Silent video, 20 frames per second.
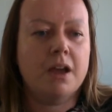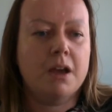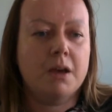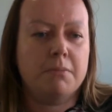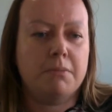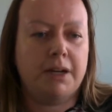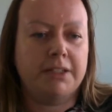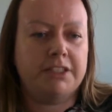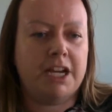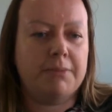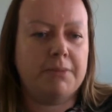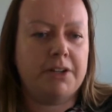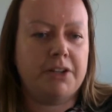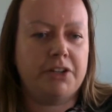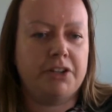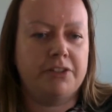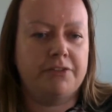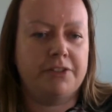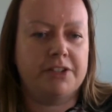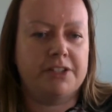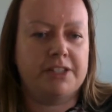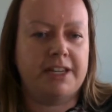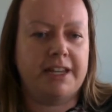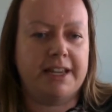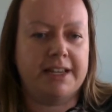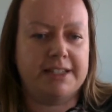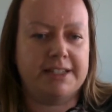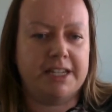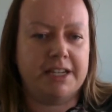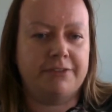My time at university
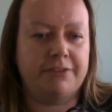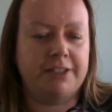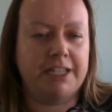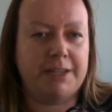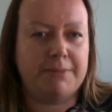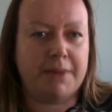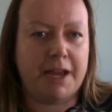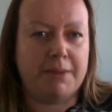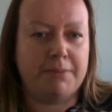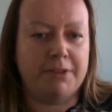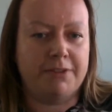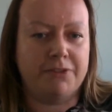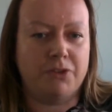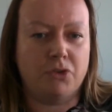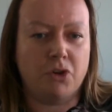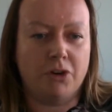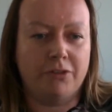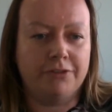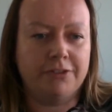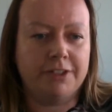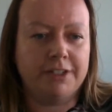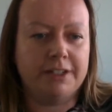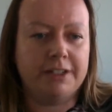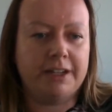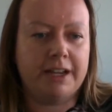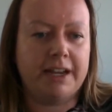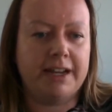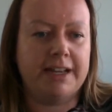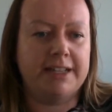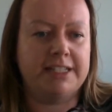has definitely made me feel confident
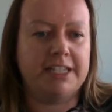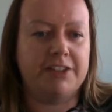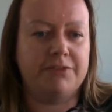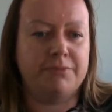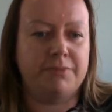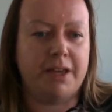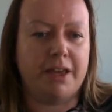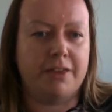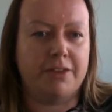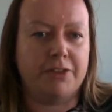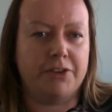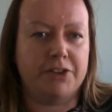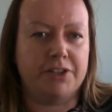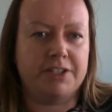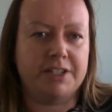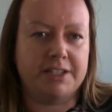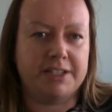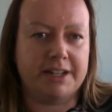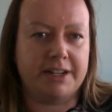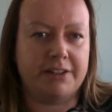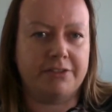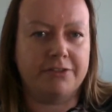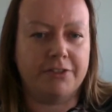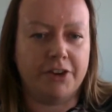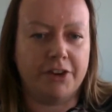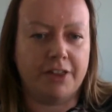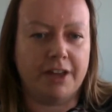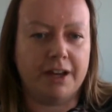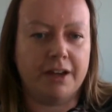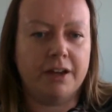and has given me a thirst to study
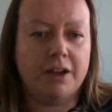further.